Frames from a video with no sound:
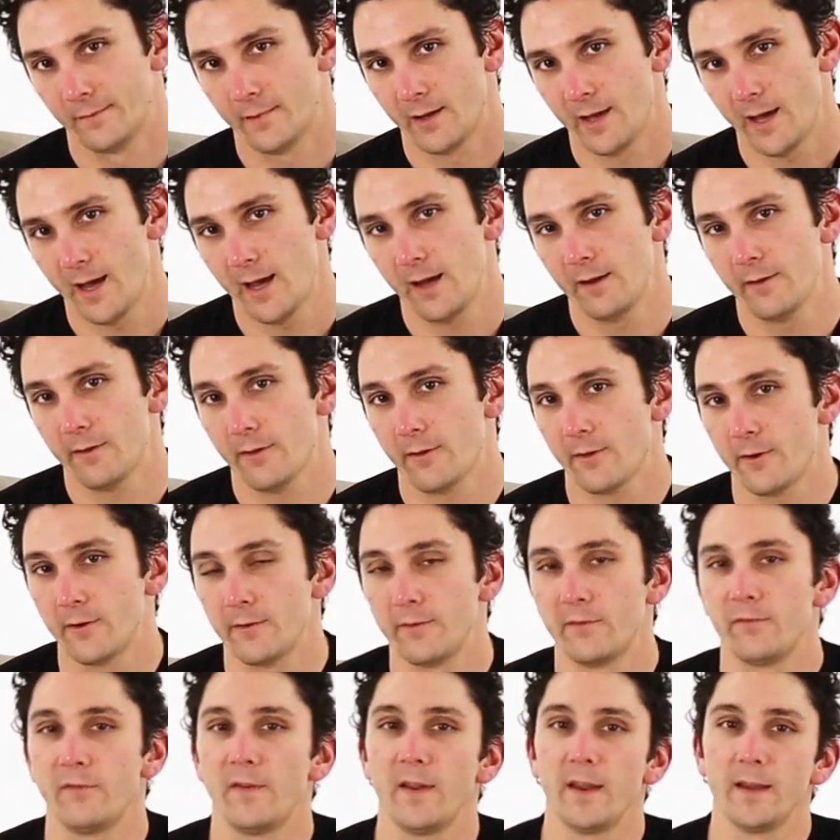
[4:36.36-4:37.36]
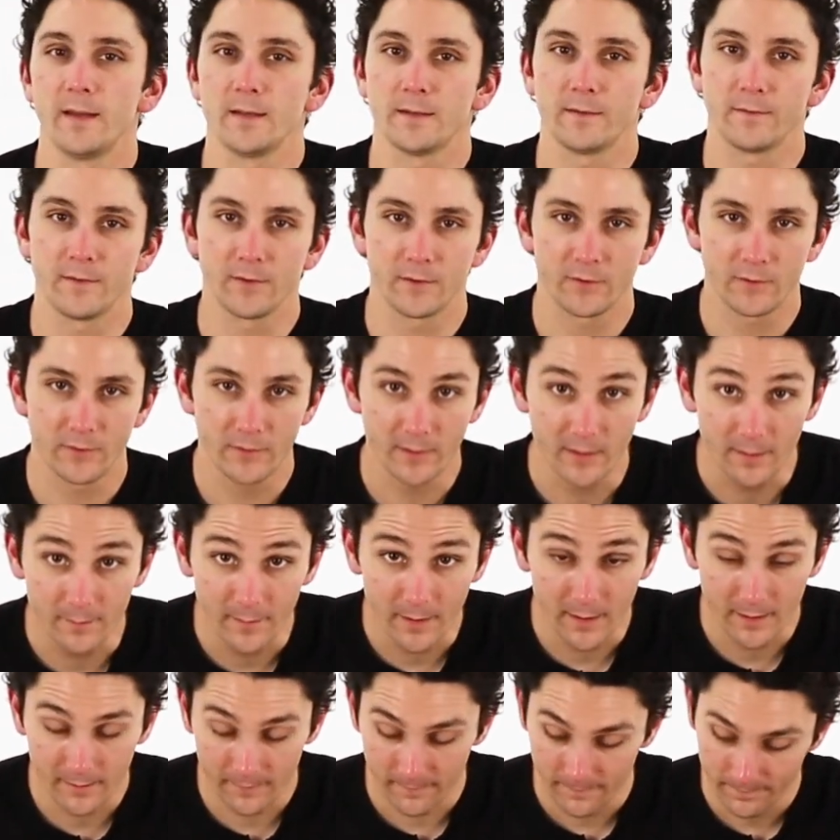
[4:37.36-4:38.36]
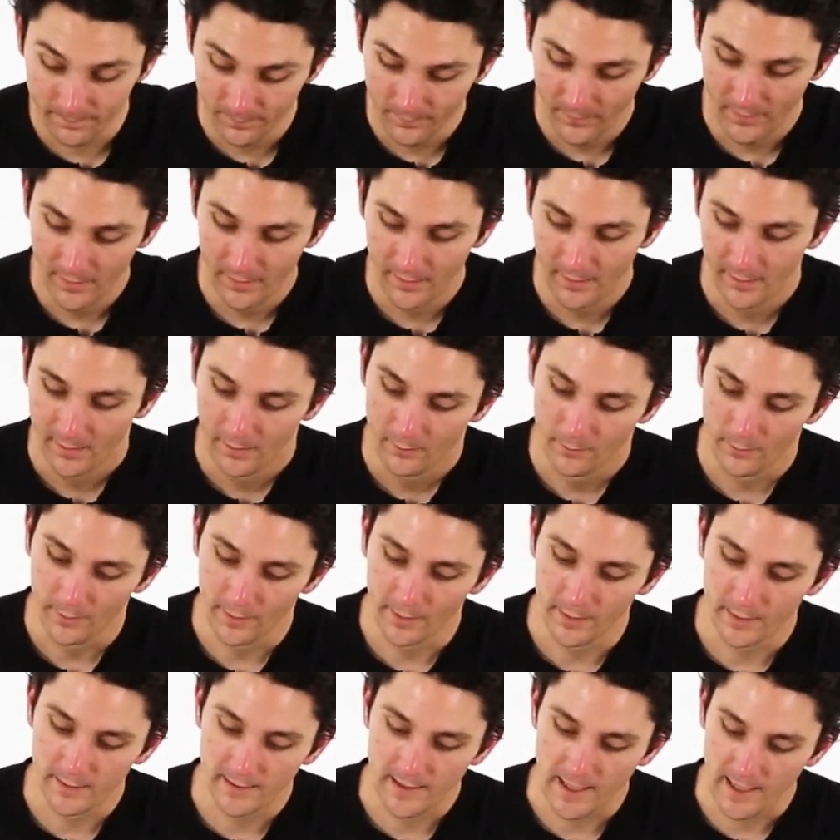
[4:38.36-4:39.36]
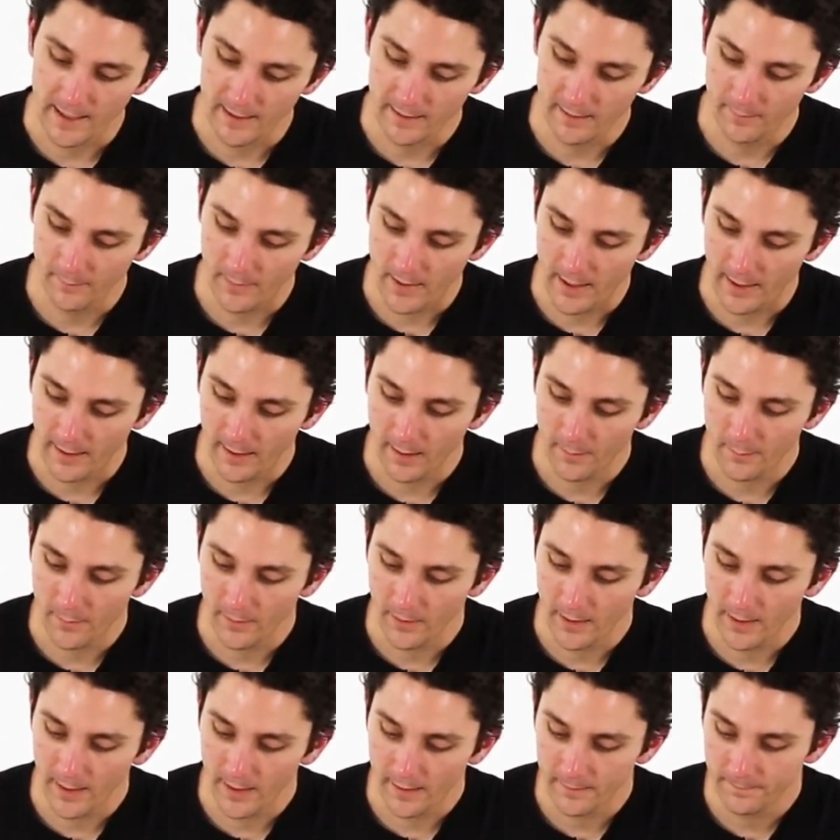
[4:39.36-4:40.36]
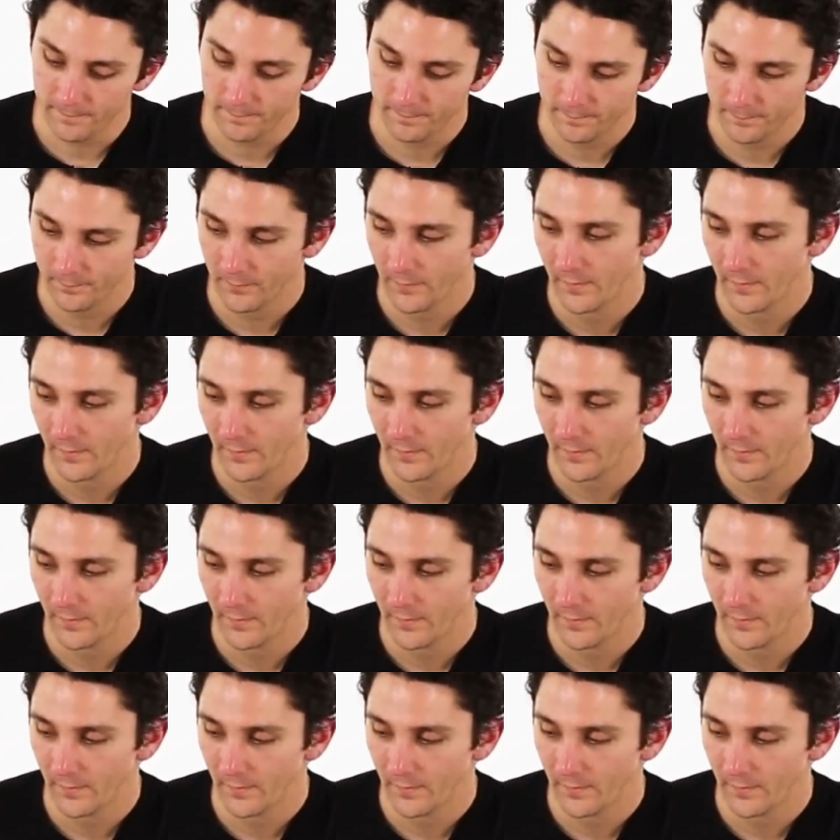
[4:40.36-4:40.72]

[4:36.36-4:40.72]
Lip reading: Okay, 3rd phase of your treatment. We're going to tighten it back up again.